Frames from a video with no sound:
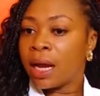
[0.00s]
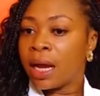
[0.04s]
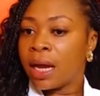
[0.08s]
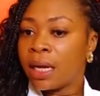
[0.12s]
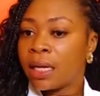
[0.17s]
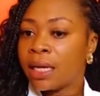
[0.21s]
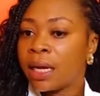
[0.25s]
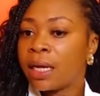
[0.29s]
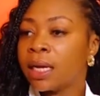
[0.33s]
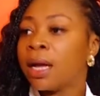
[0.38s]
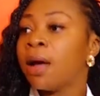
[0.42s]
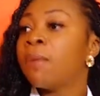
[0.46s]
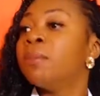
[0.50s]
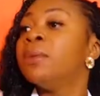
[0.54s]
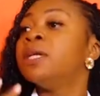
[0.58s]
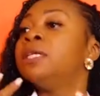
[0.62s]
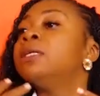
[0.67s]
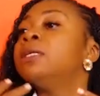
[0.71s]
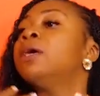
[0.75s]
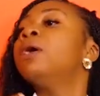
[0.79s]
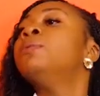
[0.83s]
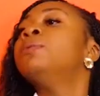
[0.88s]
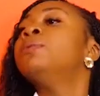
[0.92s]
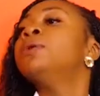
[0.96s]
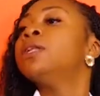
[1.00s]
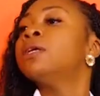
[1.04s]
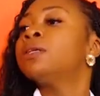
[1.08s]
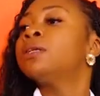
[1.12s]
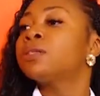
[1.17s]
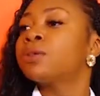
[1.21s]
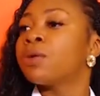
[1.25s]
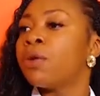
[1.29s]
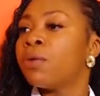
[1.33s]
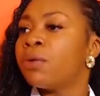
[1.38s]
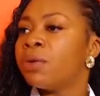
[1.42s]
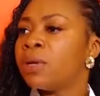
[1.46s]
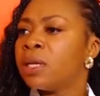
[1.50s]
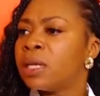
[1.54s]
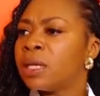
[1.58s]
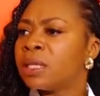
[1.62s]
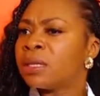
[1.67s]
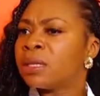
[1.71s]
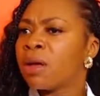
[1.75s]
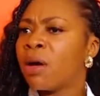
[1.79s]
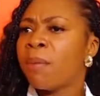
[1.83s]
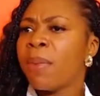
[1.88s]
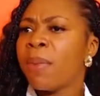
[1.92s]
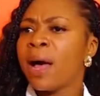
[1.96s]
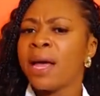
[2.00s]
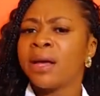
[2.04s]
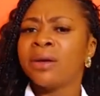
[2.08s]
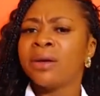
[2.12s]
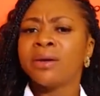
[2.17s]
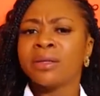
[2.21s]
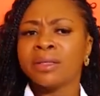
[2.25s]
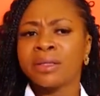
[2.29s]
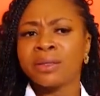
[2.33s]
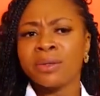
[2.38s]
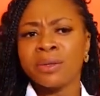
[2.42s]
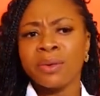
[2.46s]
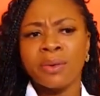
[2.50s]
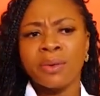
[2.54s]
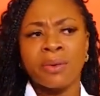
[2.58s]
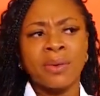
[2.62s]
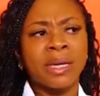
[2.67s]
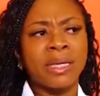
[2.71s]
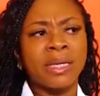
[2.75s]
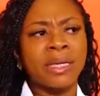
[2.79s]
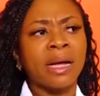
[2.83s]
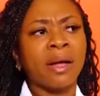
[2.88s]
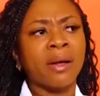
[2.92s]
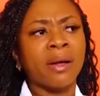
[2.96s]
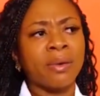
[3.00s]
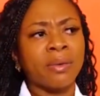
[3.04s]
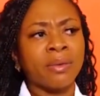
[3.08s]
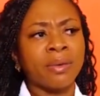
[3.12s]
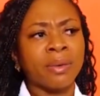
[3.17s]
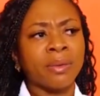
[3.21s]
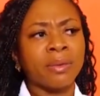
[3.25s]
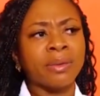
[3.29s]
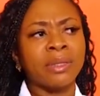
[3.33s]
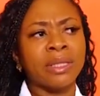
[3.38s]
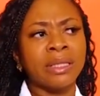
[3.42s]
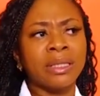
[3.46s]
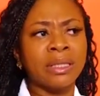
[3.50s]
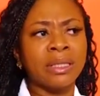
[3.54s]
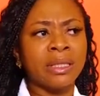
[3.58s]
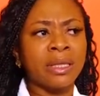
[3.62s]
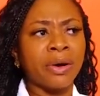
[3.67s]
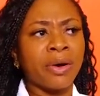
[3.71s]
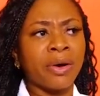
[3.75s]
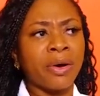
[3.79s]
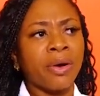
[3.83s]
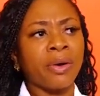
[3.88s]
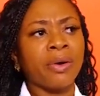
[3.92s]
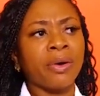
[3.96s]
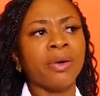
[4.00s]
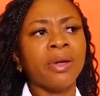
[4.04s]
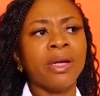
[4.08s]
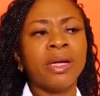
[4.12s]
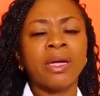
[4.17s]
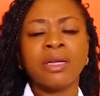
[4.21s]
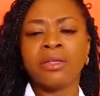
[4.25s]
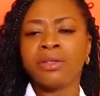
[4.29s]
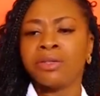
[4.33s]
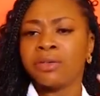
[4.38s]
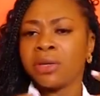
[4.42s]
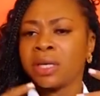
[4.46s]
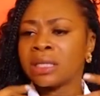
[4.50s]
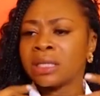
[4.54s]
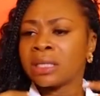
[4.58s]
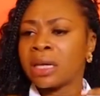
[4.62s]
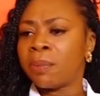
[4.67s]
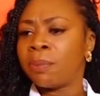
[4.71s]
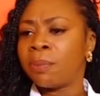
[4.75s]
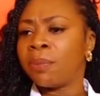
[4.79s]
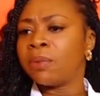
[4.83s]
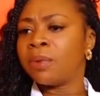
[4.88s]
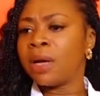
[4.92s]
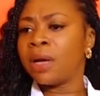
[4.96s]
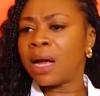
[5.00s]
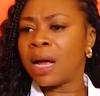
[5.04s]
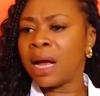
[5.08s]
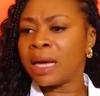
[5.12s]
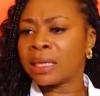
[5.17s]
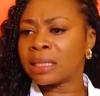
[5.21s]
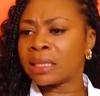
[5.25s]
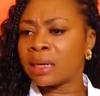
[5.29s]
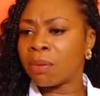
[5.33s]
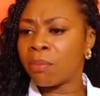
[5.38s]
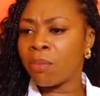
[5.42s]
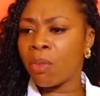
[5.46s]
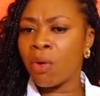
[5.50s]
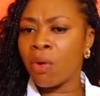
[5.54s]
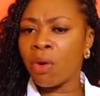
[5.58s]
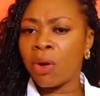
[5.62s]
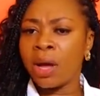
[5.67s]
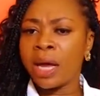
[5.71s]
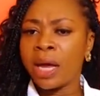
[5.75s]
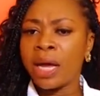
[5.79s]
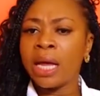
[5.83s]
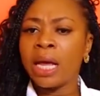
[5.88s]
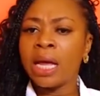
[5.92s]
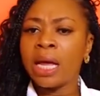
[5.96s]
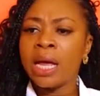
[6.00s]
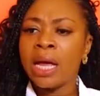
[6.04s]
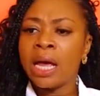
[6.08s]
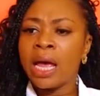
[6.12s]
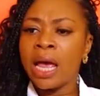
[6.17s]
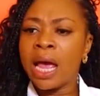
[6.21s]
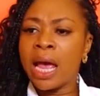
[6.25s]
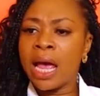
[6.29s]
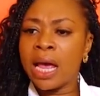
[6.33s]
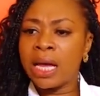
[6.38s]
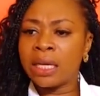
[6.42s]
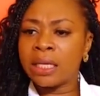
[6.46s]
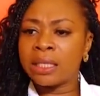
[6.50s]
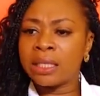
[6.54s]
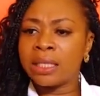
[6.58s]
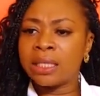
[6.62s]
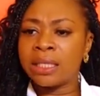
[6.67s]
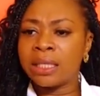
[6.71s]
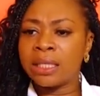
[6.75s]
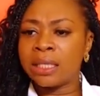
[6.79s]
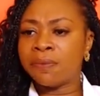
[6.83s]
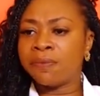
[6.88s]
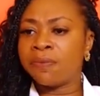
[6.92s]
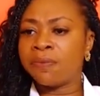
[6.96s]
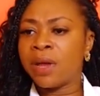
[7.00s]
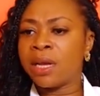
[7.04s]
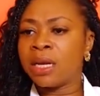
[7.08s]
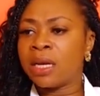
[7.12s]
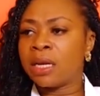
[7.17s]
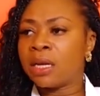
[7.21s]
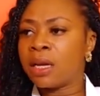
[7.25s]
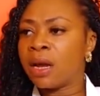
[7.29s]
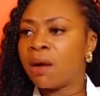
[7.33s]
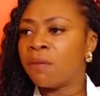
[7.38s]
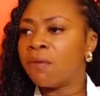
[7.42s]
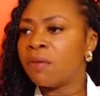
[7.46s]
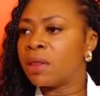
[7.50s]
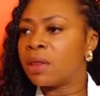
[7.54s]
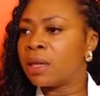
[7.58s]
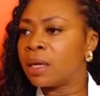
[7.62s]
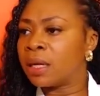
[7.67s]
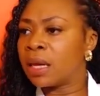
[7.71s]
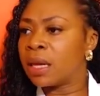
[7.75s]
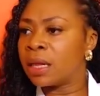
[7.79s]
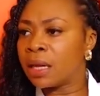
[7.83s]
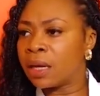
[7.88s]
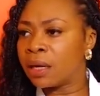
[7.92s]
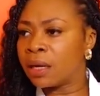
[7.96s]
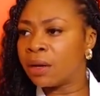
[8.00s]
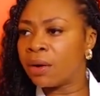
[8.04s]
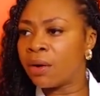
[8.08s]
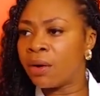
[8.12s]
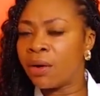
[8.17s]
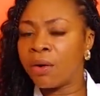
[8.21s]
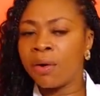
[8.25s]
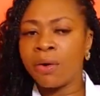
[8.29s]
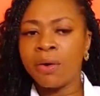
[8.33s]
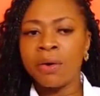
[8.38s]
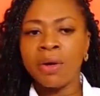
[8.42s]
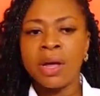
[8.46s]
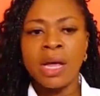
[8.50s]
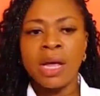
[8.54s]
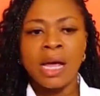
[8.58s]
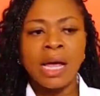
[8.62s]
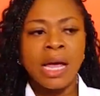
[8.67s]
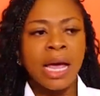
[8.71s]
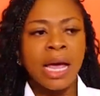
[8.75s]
and then come and tell me the story later. Oh, by yourself, and this girl dressed up as a boy and she fell in love with another girl.